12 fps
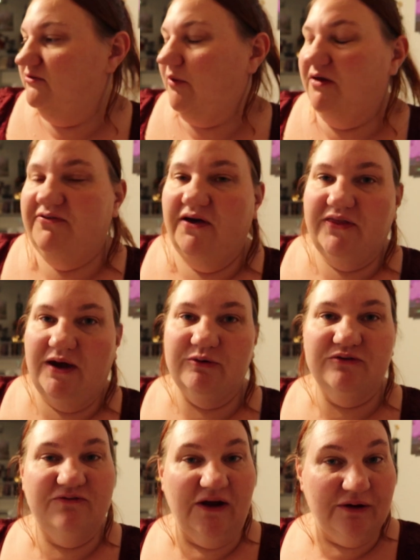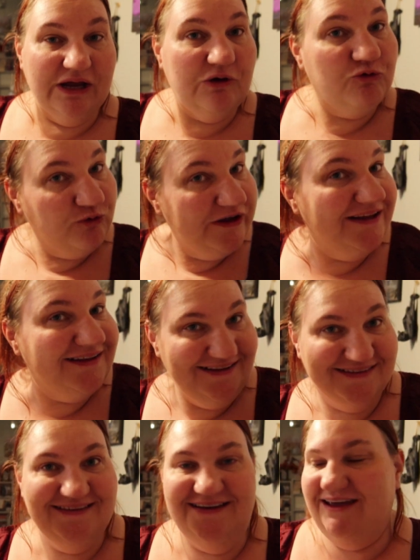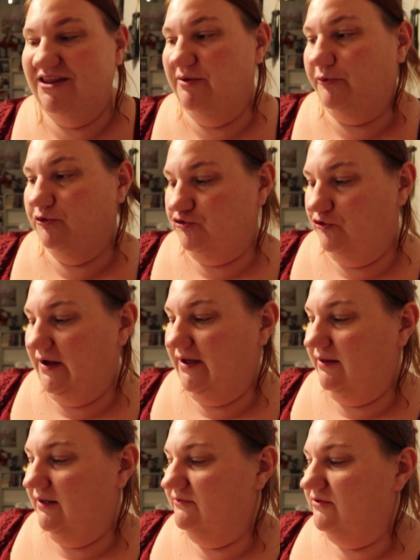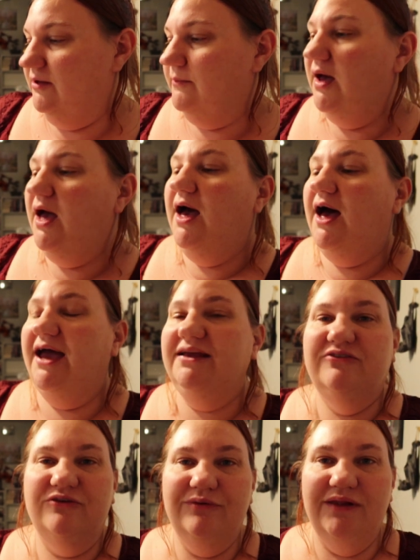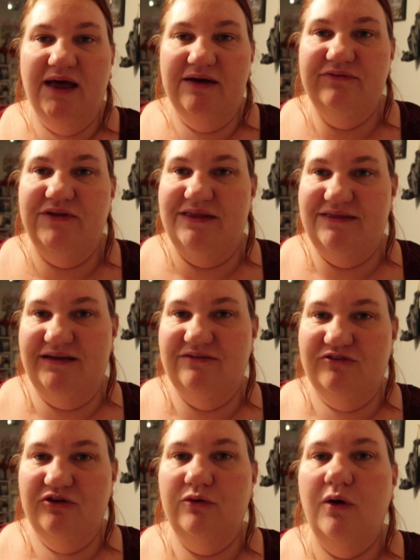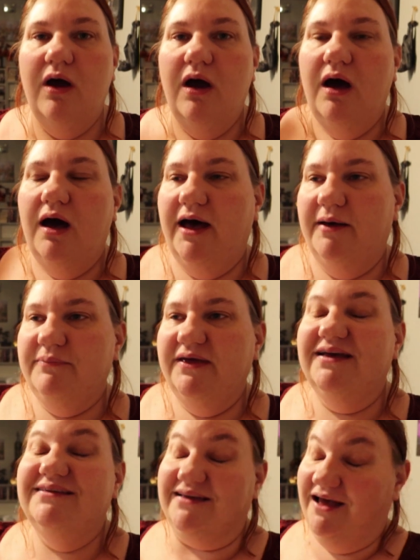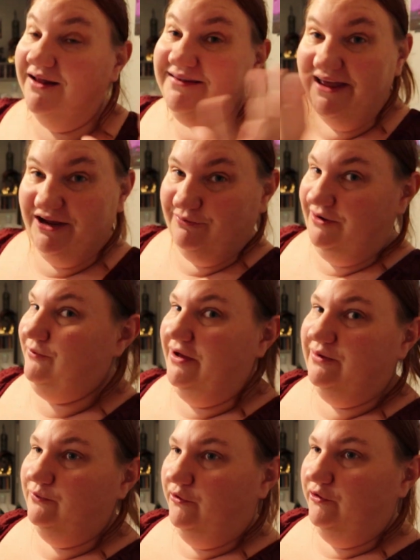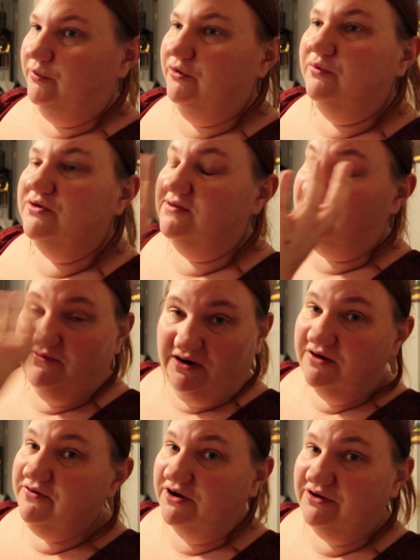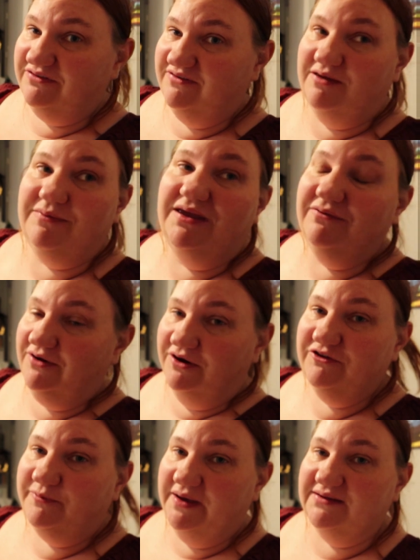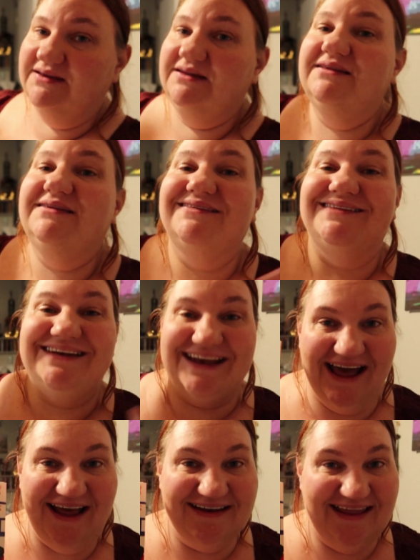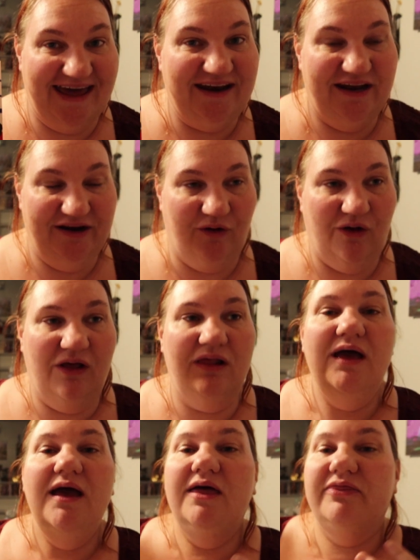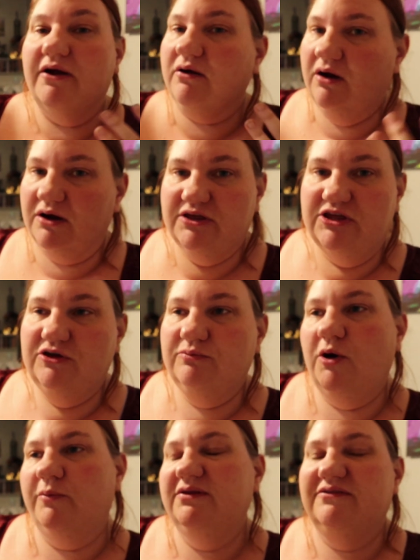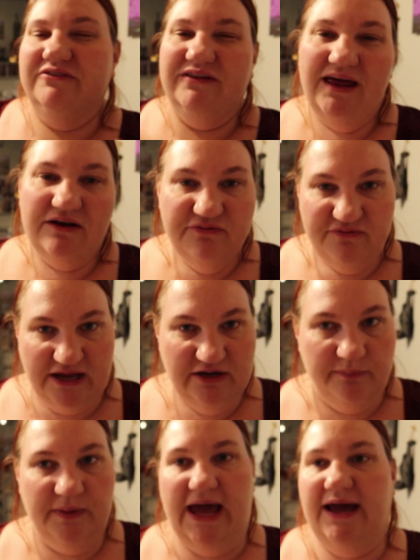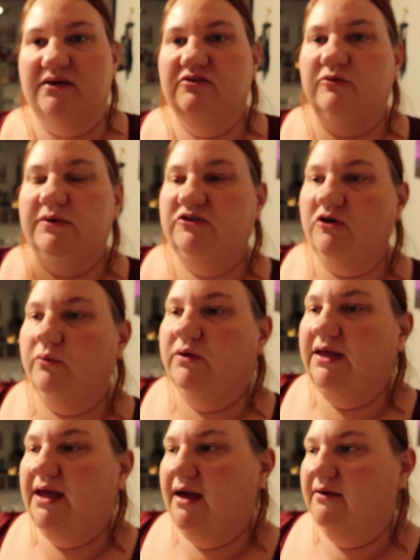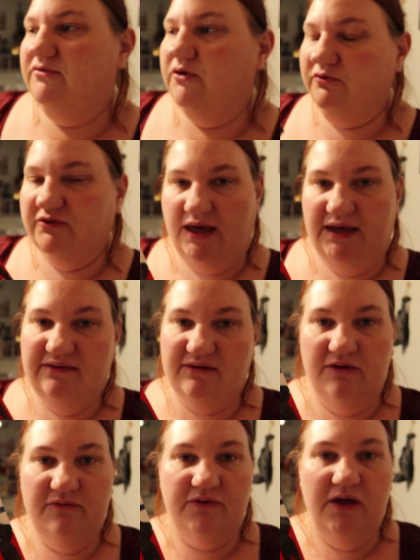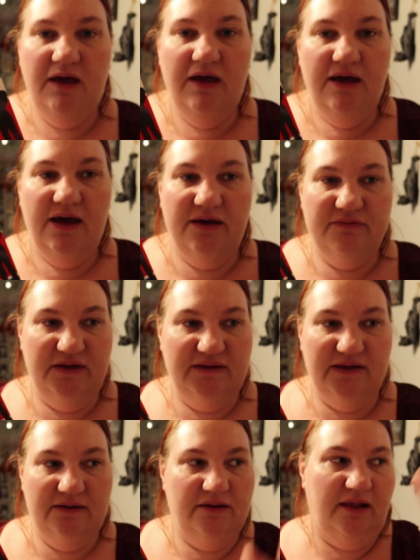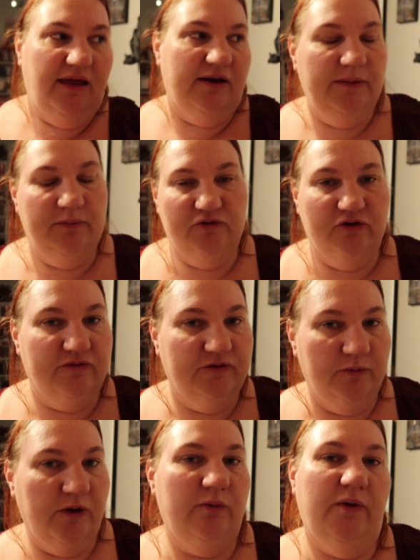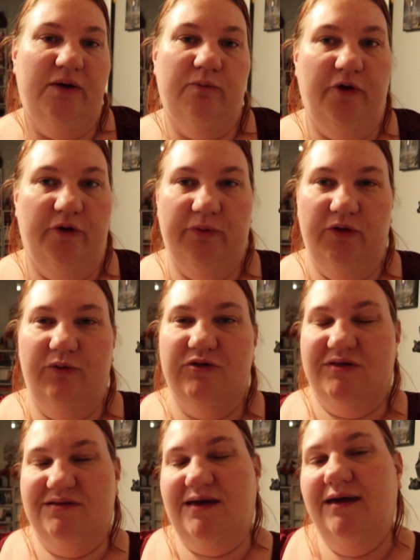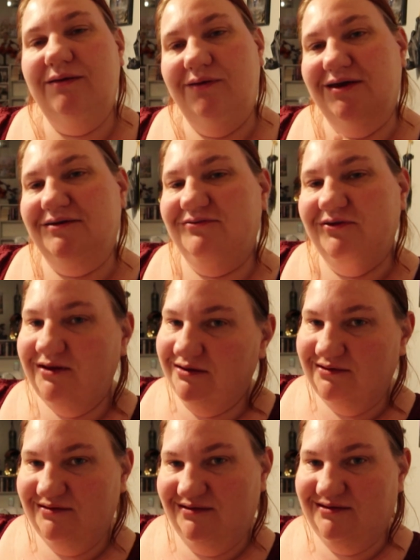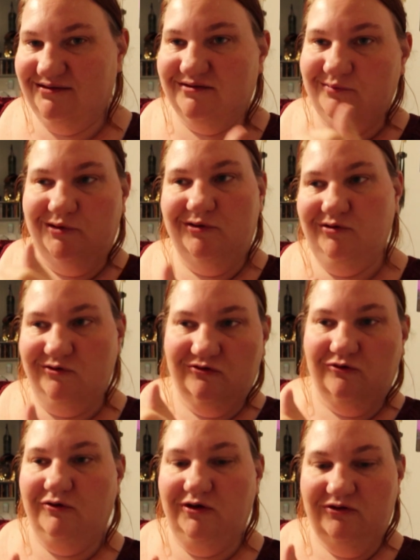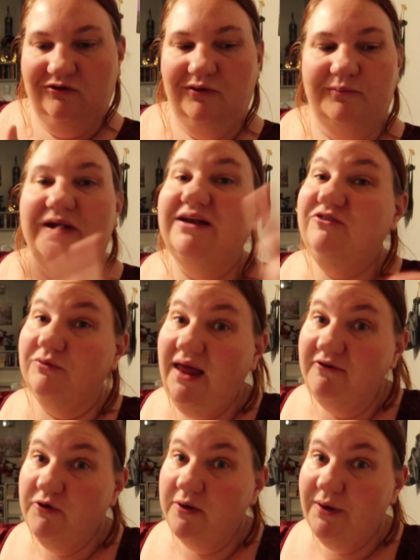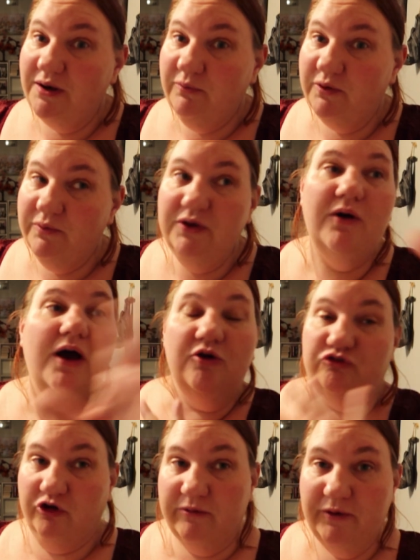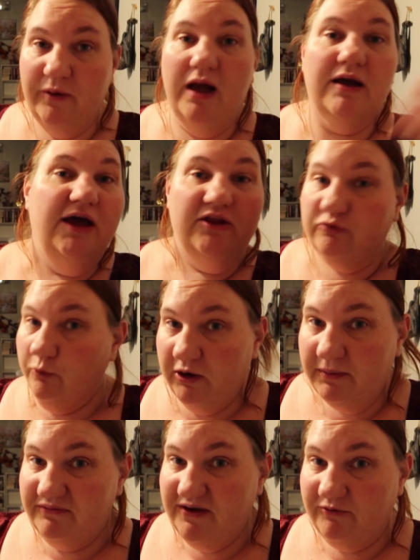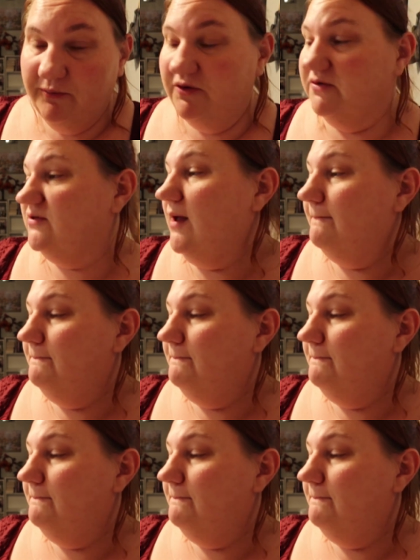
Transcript: So I felt that was very realistic in the portrayal of them. I do love that these two, uh, because unlike Red, White, and Royal Blue, which is very, very steamy and very spicy, this is not that at all. There are cute moments. There's a lot of fade to black, so we don't really have those kinds of, of things that a lot of people took from Red, White, and Royal Blue, which is kind of like, I feel like this is a superior story to it. But I do love Red, White, and Royal Blue. Don't get me wrong. It's one of my favorite books.